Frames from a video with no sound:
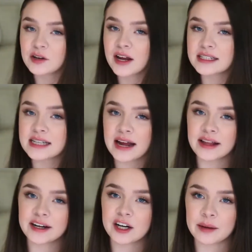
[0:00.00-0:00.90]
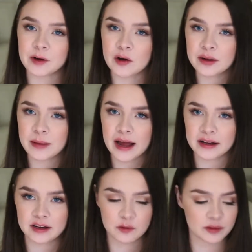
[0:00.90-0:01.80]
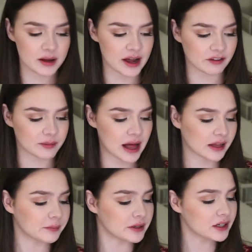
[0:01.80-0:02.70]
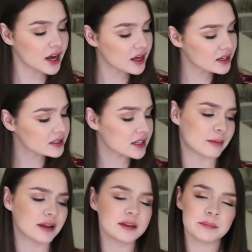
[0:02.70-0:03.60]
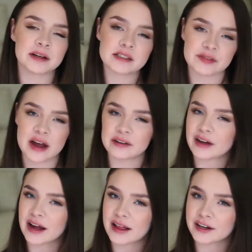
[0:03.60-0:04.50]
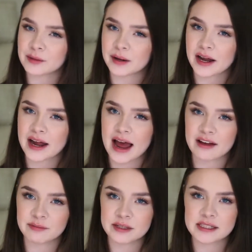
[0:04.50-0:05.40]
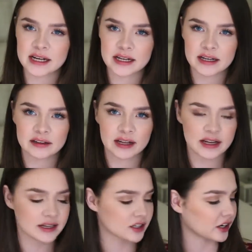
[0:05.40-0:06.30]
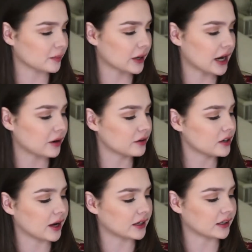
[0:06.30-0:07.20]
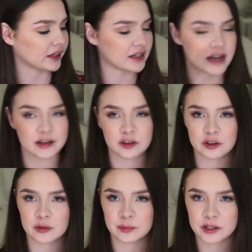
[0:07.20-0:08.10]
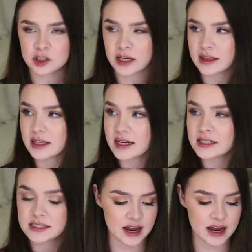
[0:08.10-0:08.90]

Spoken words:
So next eyeliner, I'm going back in with my e.l.f. palette because I'm not the biggest fan of eyeliner, but I have been taking like a dark brown on like an angled brush like this